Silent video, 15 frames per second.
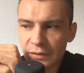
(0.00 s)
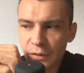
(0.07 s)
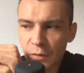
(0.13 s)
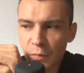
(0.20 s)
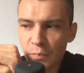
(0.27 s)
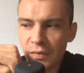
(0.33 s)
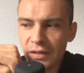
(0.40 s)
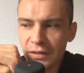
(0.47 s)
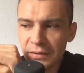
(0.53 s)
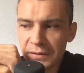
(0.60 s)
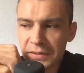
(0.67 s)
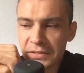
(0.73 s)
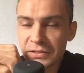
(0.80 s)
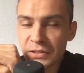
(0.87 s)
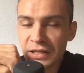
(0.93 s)
you know,
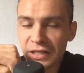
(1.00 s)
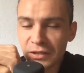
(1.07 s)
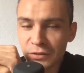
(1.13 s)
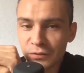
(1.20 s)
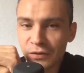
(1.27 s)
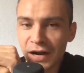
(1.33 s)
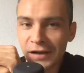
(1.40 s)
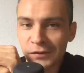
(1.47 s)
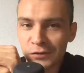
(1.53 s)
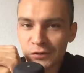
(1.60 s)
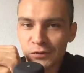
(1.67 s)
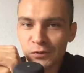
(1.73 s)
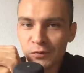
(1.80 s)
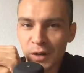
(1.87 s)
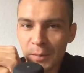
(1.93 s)
billionaires try
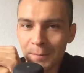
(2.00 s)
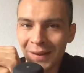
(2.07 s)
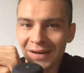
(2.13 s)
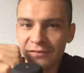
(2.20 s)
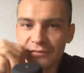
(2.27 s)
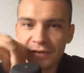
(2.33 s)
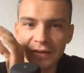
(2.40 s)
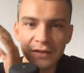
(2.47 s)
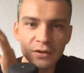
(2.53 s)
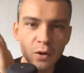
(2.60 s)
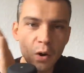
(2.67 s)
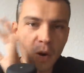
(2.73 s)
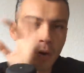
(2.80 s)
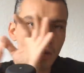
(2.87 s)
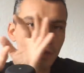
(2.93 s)
to benefit
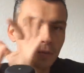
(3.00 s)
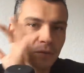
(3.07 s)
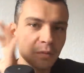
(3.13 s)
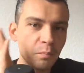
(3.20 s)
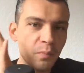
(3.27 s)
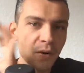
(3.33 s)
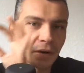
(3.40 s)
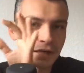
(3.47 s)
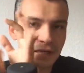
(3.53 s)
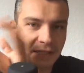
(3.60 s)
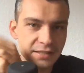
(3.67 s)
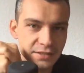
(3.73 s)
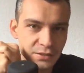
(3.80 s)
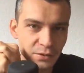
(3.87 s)
their own pockets.